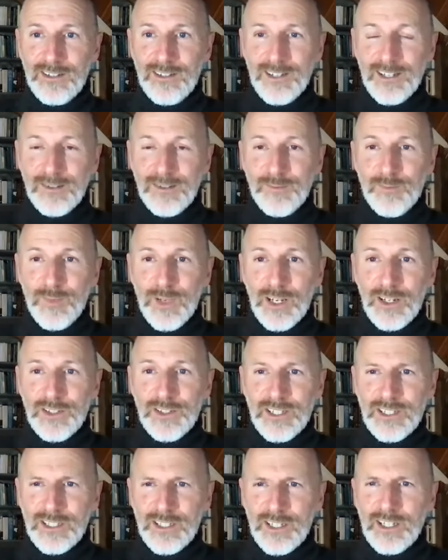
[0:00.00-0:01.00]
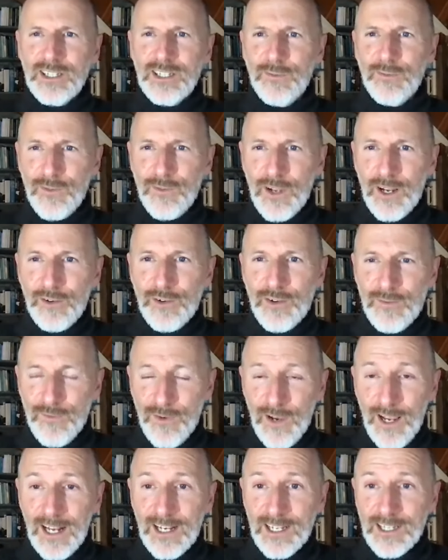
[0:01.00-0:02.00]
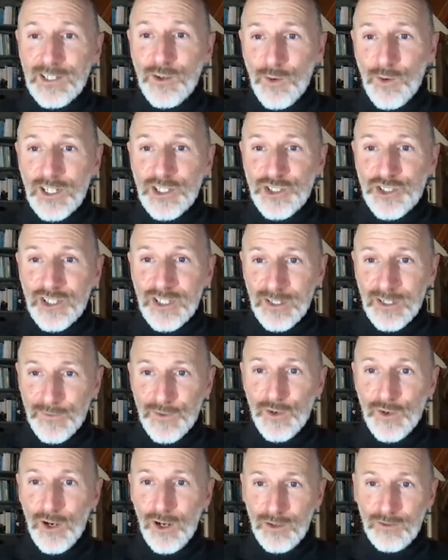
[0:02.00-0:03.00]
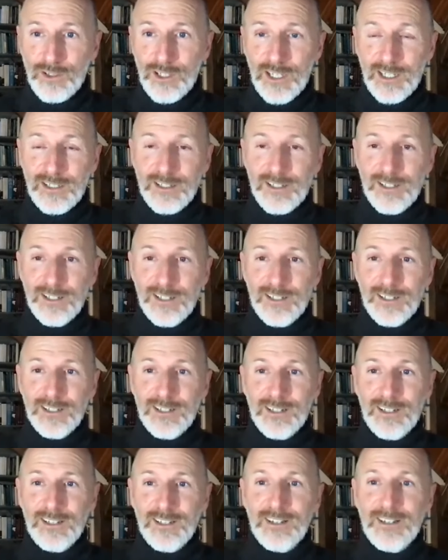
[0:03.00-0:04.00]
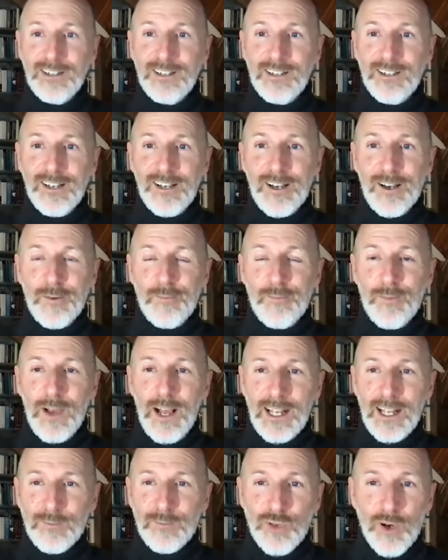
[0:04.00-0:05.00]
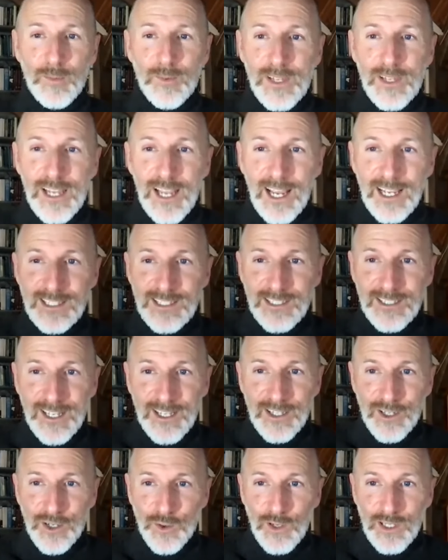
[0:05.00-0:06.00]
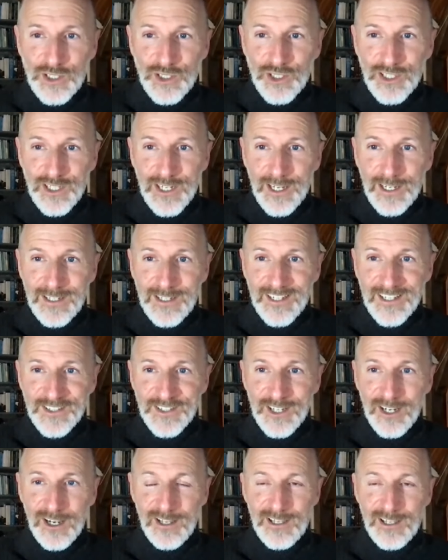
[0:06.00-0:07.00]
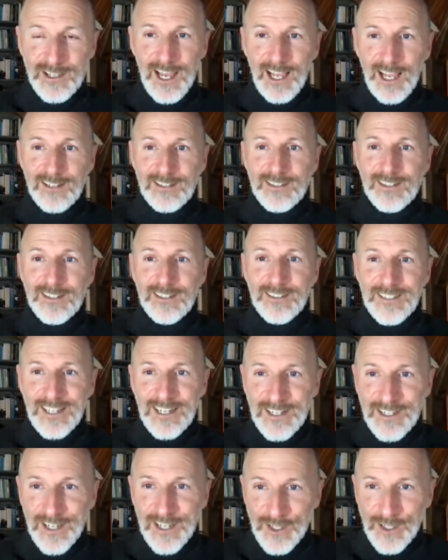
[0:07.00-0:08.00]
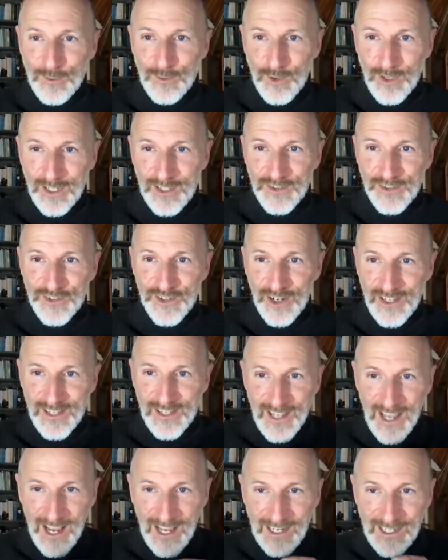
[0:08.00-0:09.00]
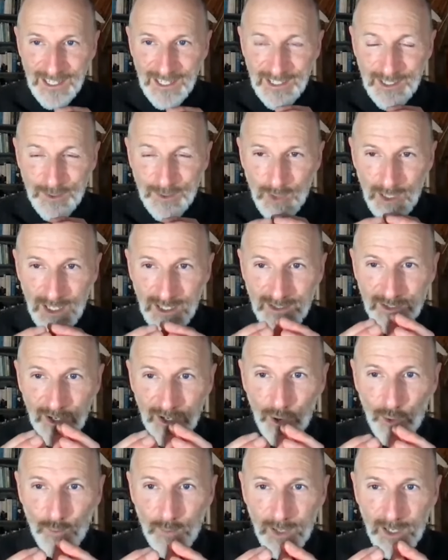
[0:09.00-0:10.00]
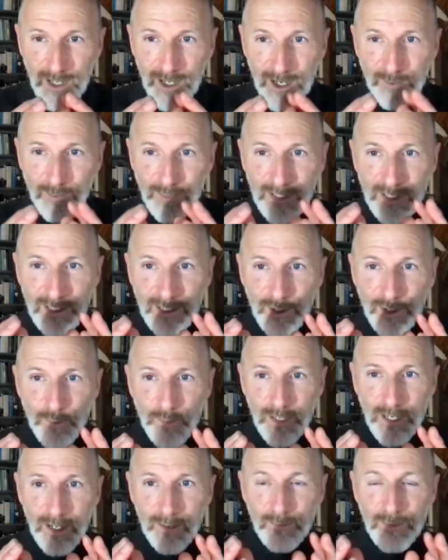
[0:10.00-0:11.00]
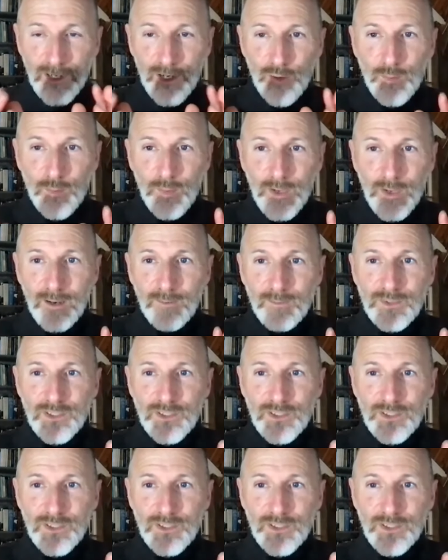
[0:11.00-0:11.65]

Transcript: And because it's it's a very valid question if you hold it. Um, and it probably has another question hidden inside that, and then another one inside that, and then begin to open up and open up and open up.